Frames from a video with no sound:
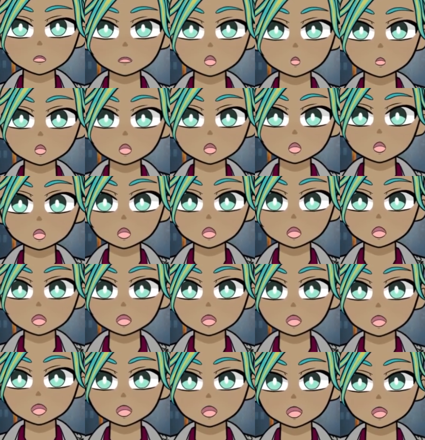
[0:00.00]

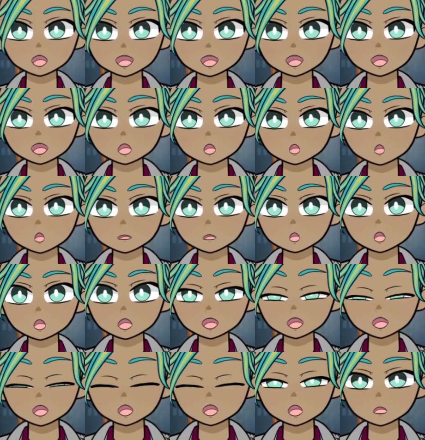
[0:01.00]
regardless, it is
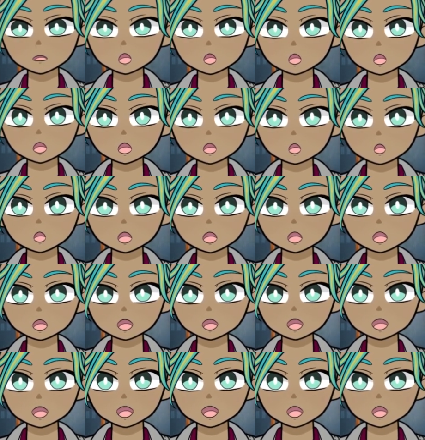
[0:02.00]
almost universal that
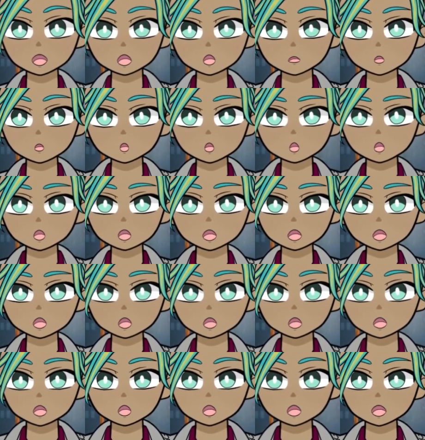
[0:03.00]
in some way,
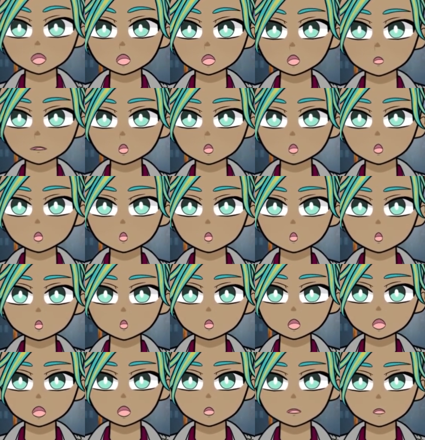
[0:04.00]
they will
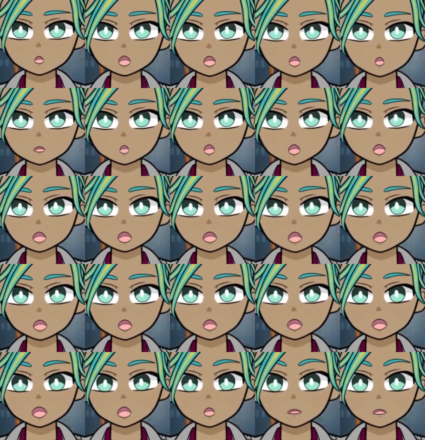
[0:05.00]
always do their best to
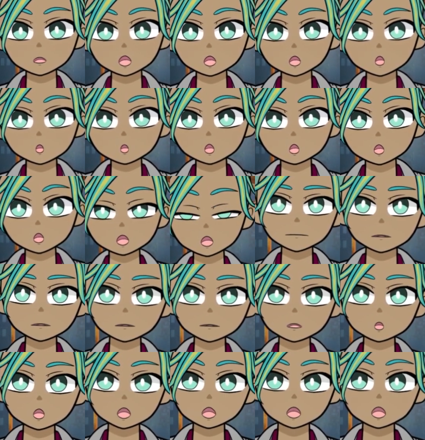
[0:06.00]
keep their word.
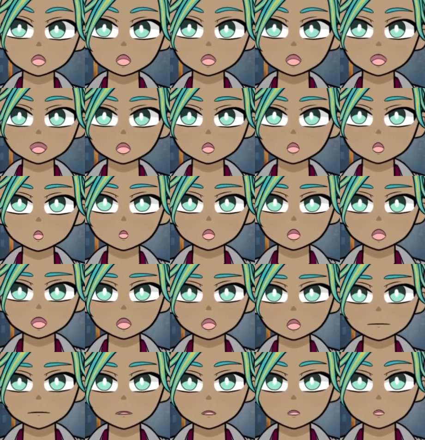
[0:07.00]
But now that we
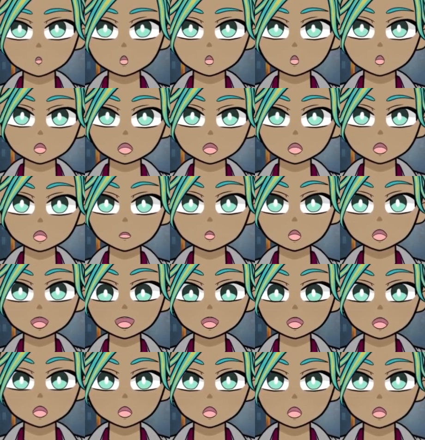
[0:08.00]
have lore and a
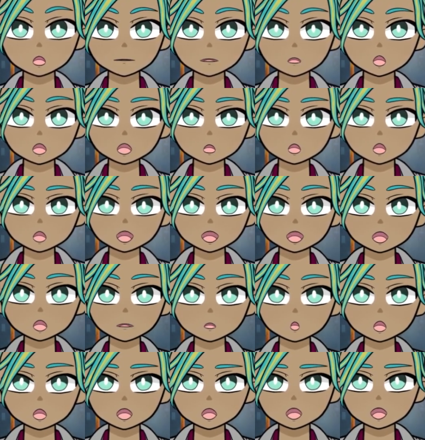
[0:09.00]
personality for this dragon,
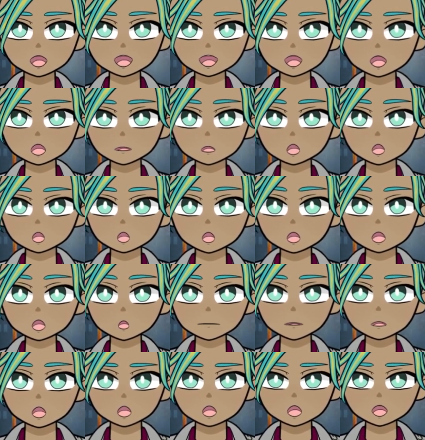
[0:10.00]
we need a stat block.
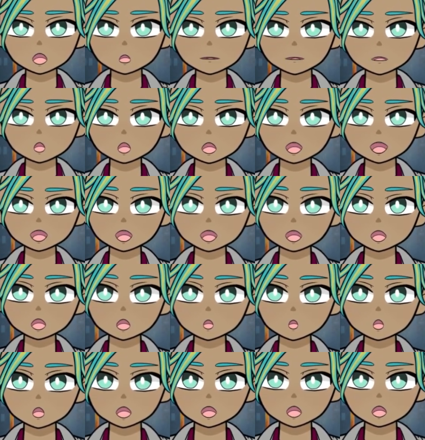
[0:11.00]
But that raises a
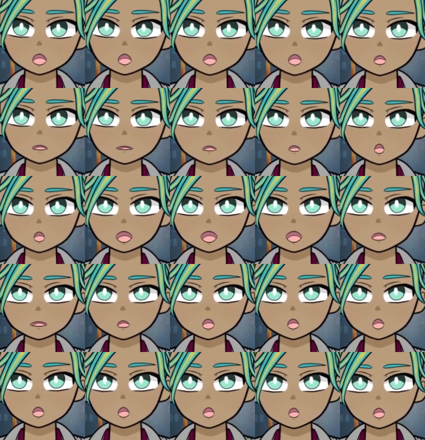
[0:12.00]
question of what's
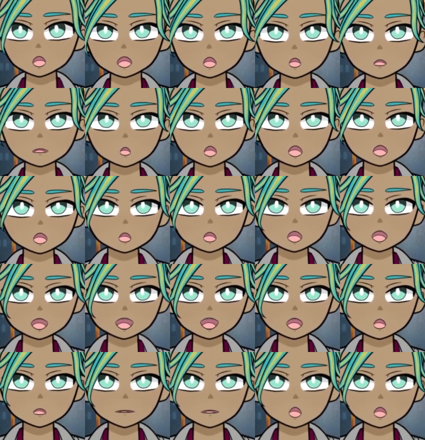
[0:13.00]
wrong with the original
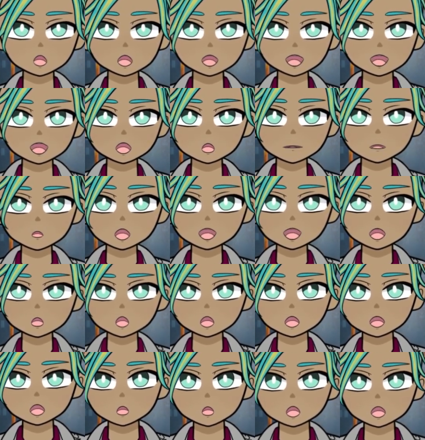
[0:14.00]
stat blocks in the monster
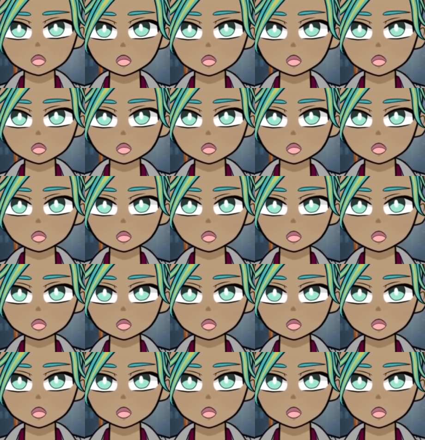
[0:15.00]
manual.